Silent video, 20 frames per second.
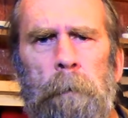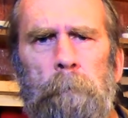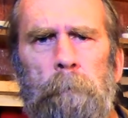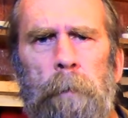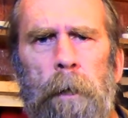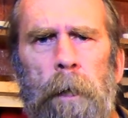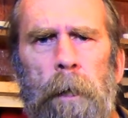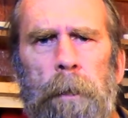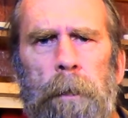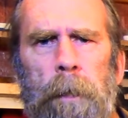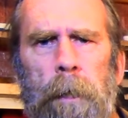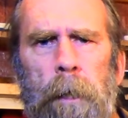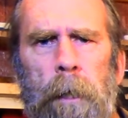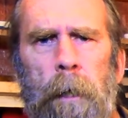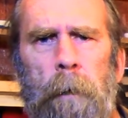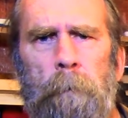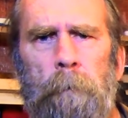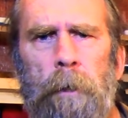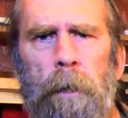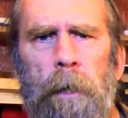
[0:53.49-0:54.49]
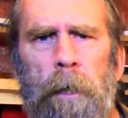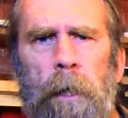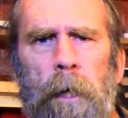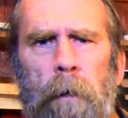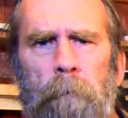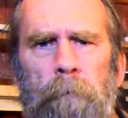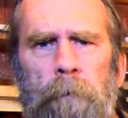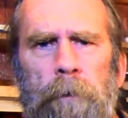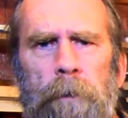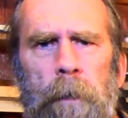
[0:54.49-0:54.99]
but I'm going to
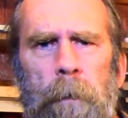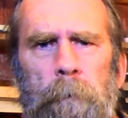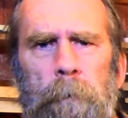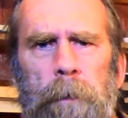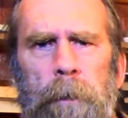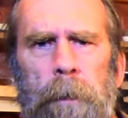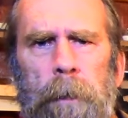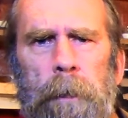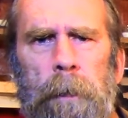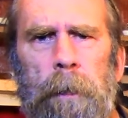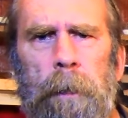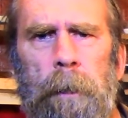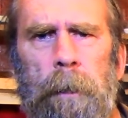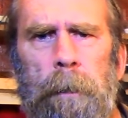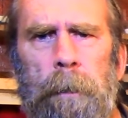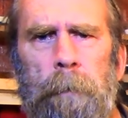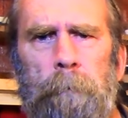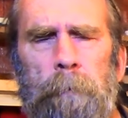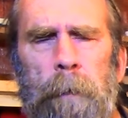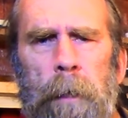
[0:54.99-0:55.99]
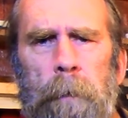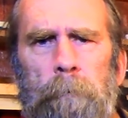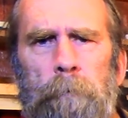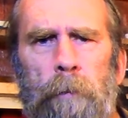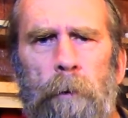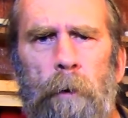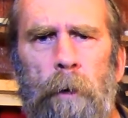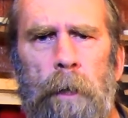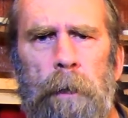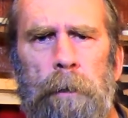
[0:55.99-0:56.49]
cover some of the main
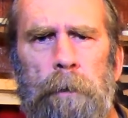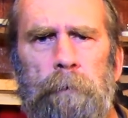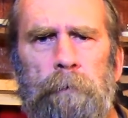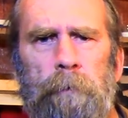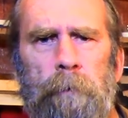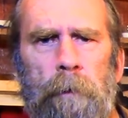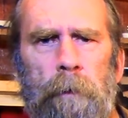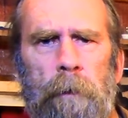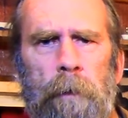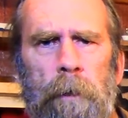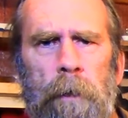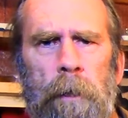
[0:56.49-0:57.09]
points for